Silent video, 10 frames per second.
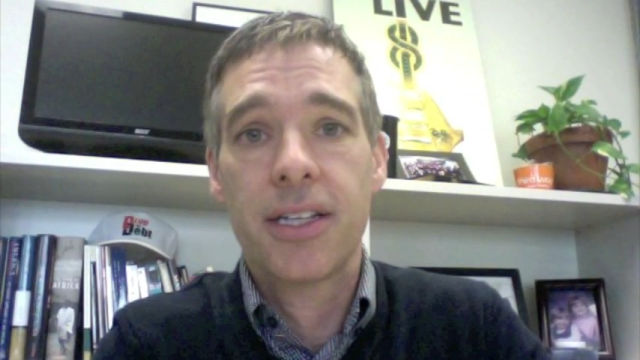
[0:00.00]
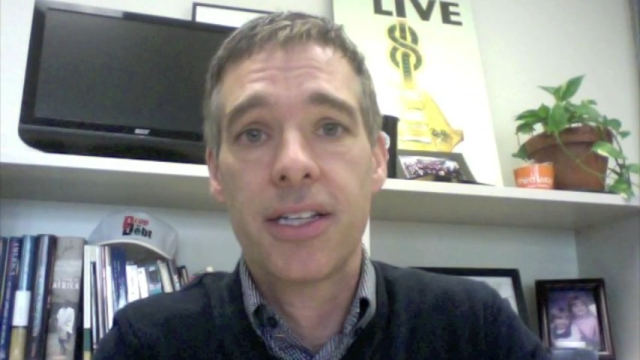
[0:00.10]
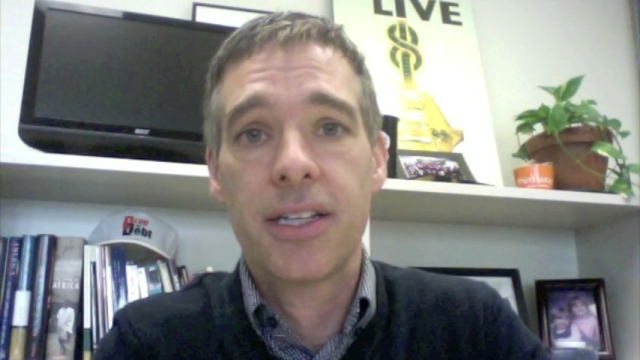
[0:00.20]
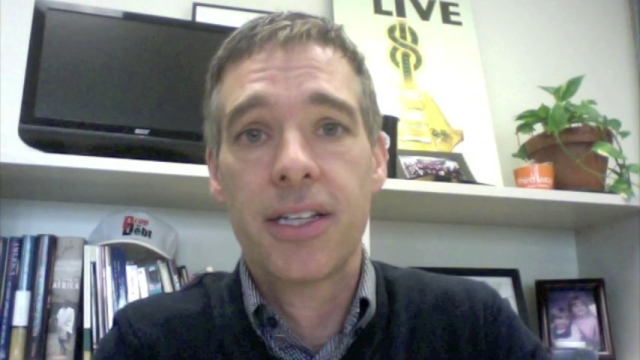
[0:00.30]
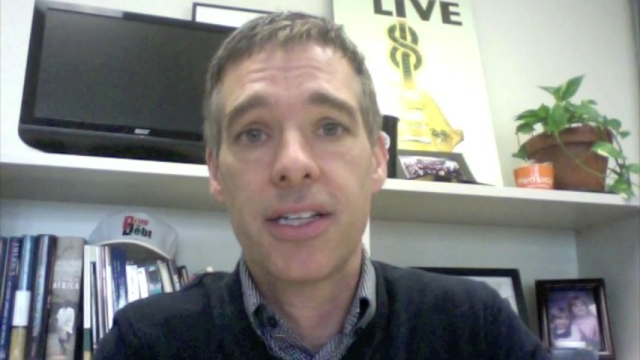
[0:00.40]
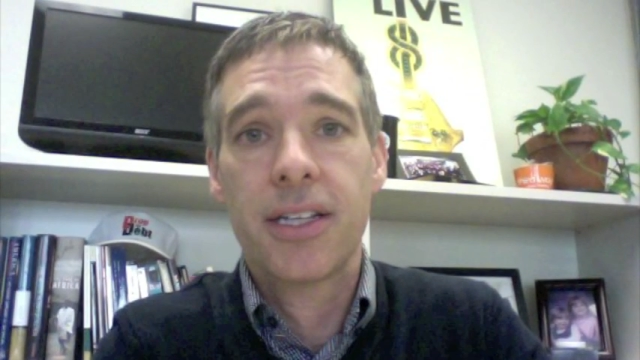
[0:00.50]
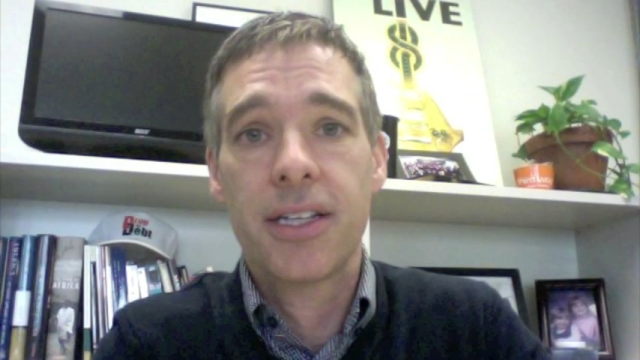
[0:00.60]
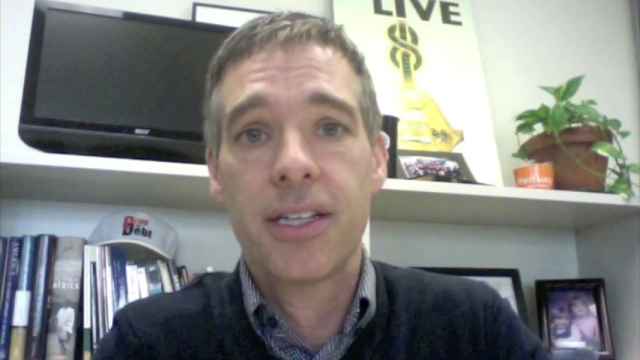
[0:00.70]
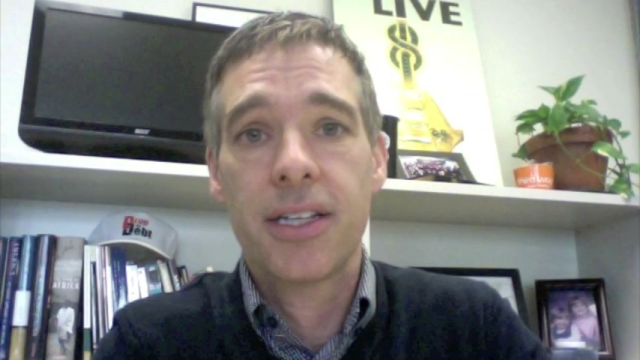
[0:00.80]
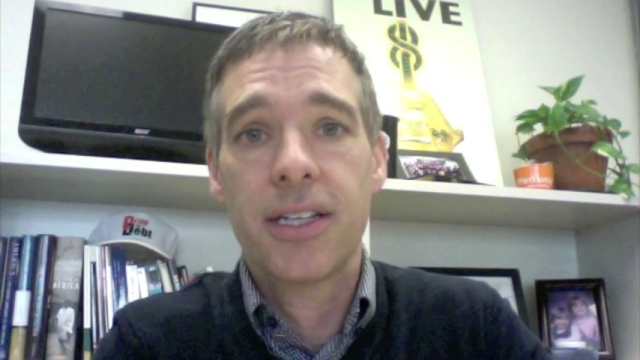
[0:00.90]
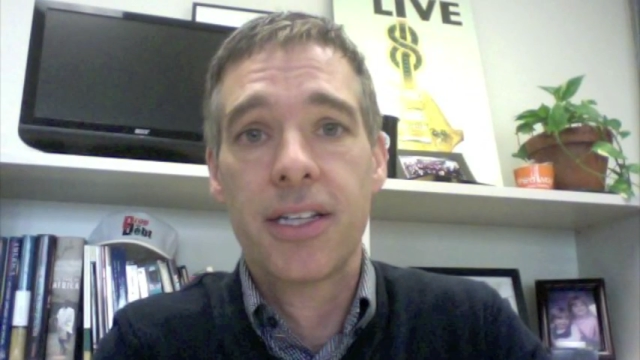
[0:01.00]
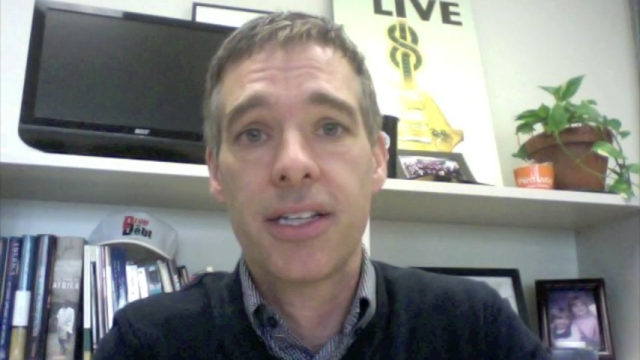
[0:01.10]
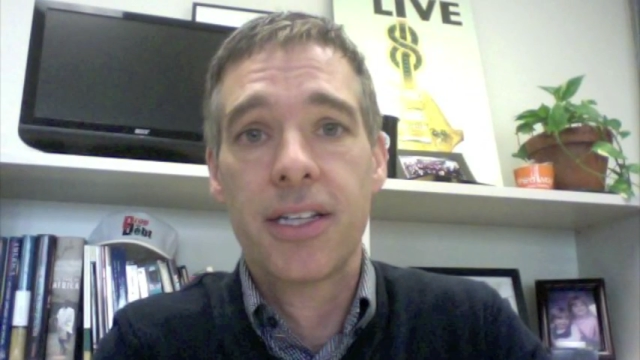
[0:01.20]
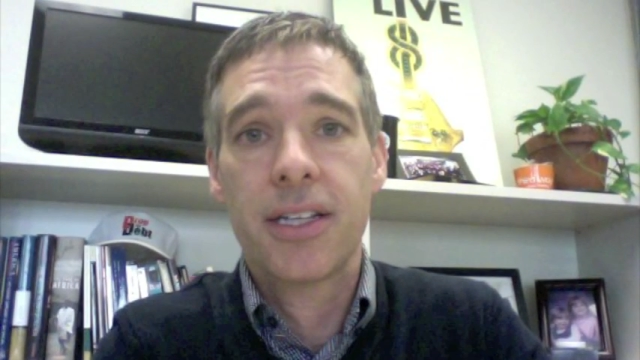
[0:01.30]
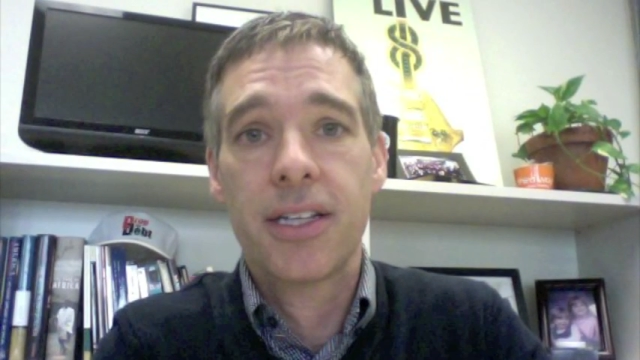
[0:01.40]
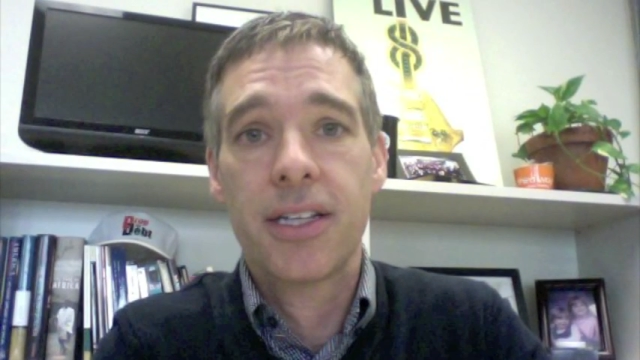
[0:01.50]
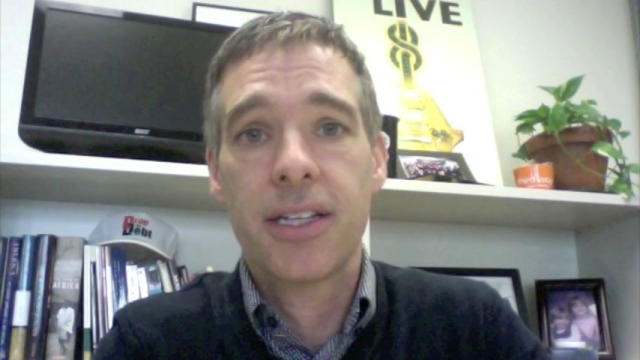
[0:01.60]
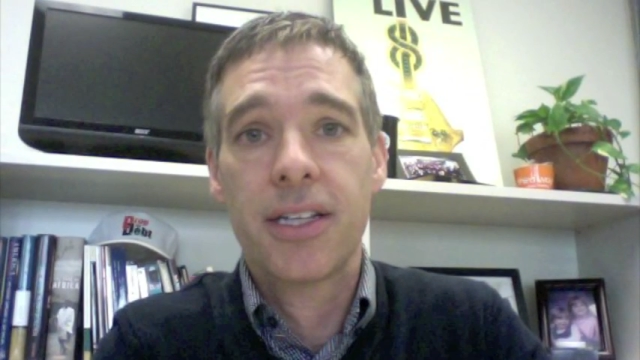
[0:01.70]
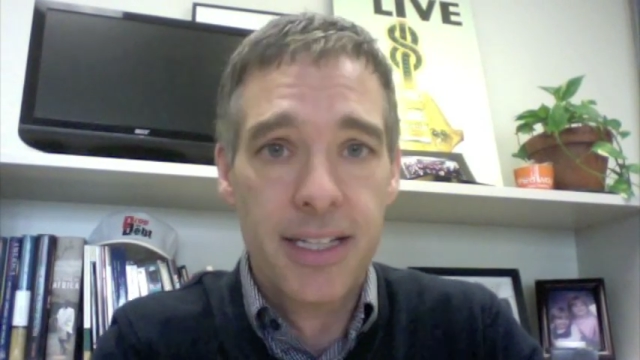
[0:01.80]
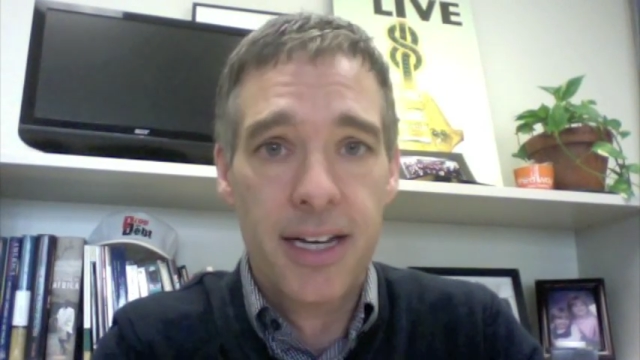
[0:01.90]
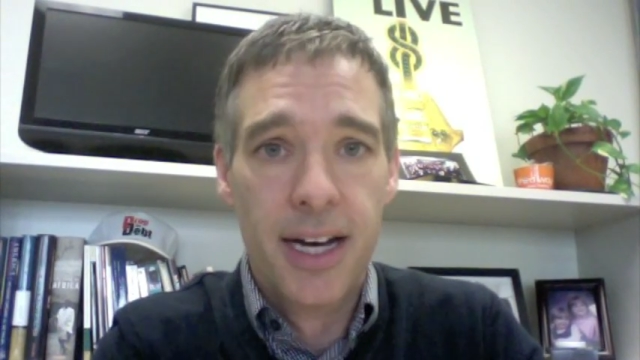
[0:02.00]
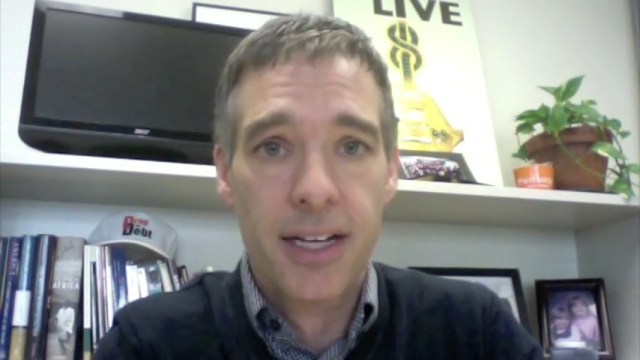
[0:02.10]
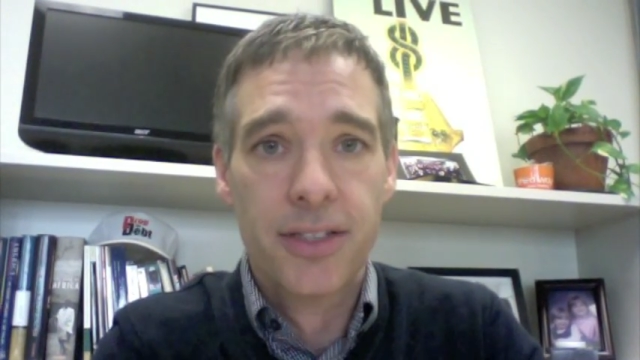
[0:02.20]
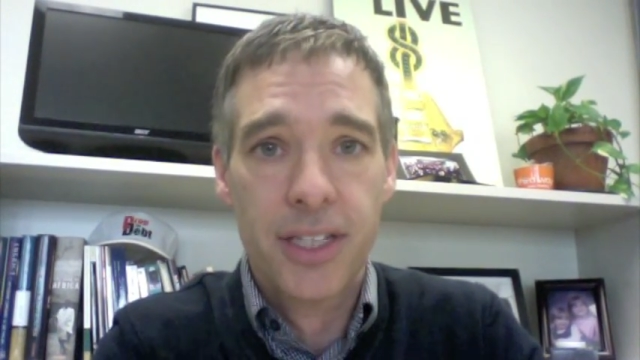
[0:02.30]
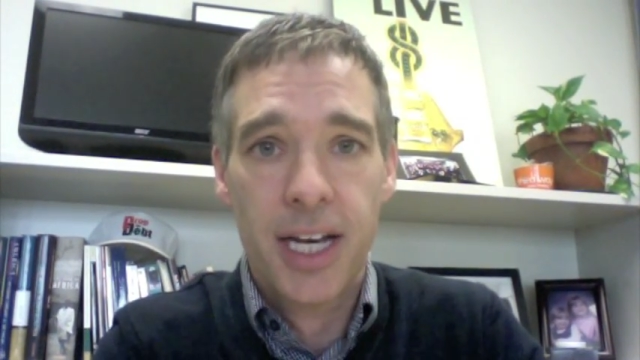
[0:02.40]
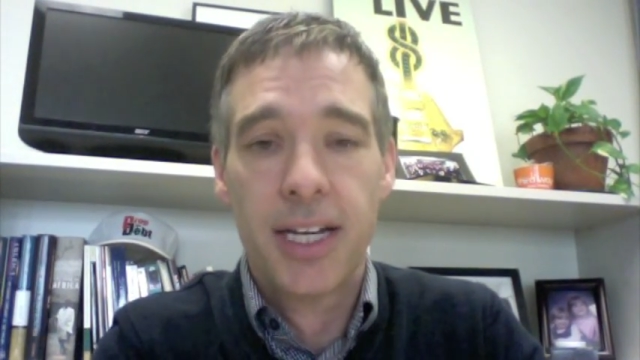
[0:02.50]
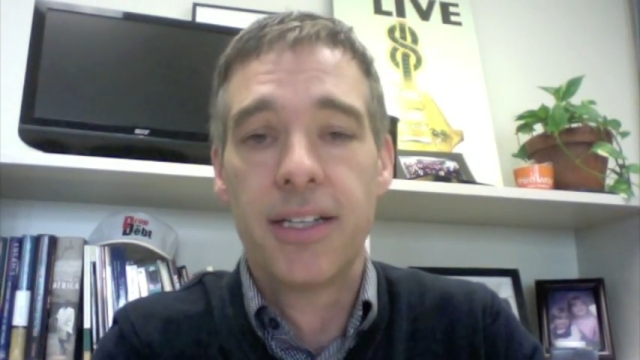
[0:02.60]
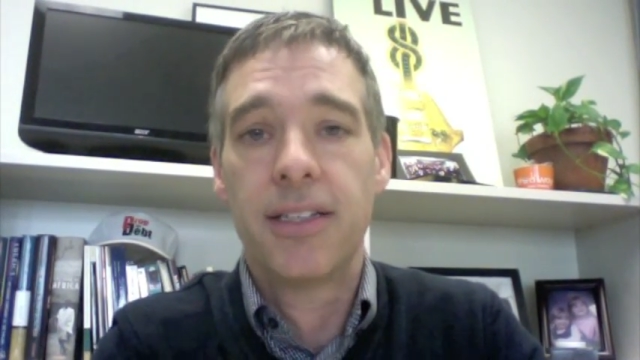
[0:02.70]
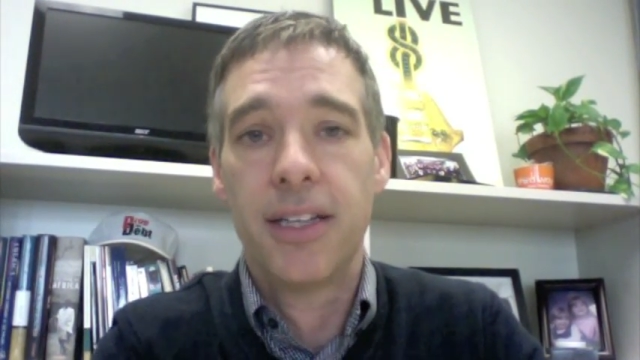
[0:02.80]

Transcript: And Americans on both sides of the aisle said,